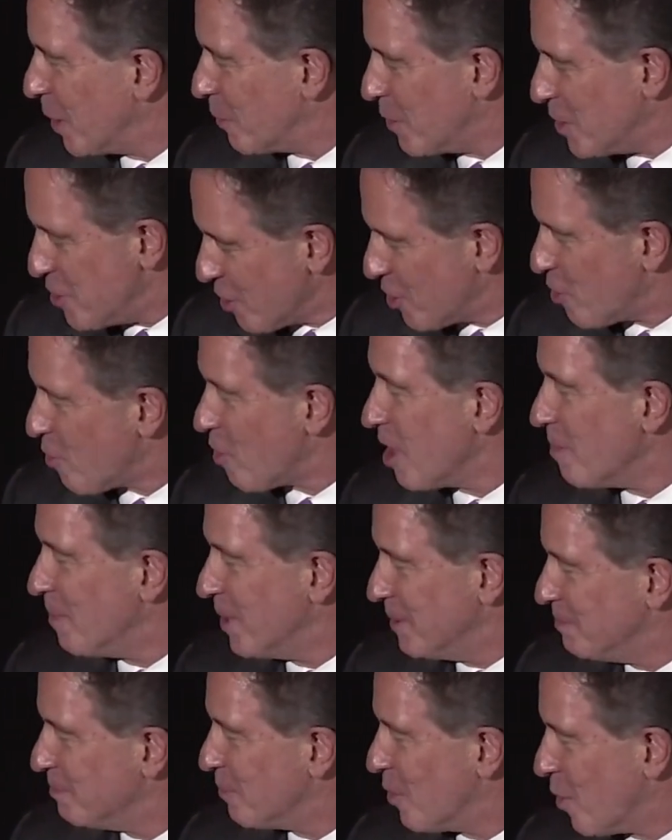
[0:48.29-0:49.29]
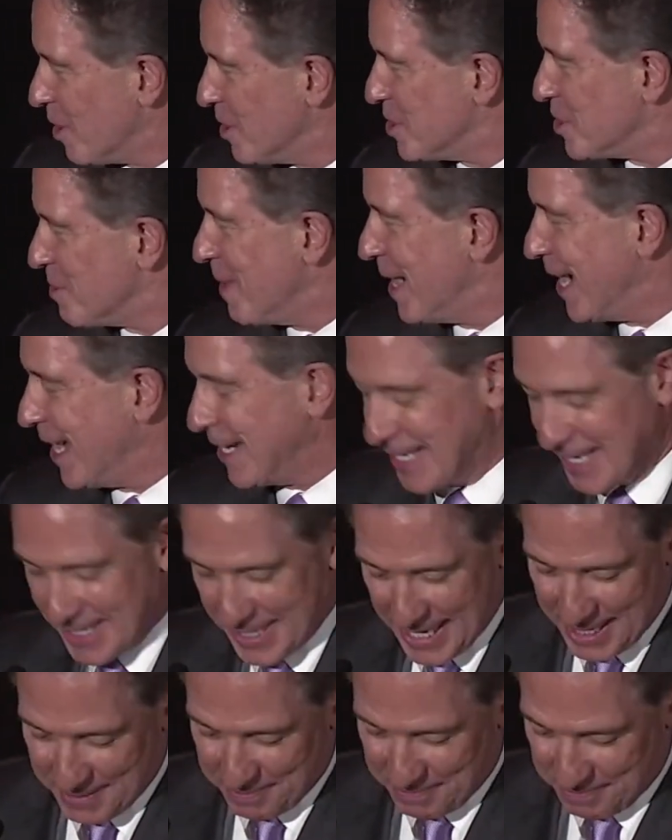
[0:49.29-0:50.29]
done with your career, but more as a
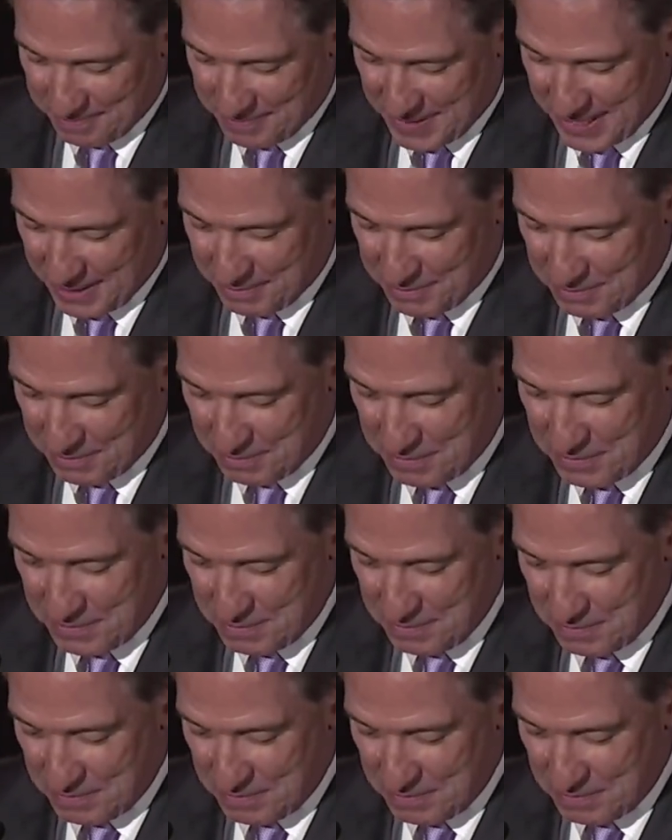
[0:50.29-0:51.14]
man, and I'm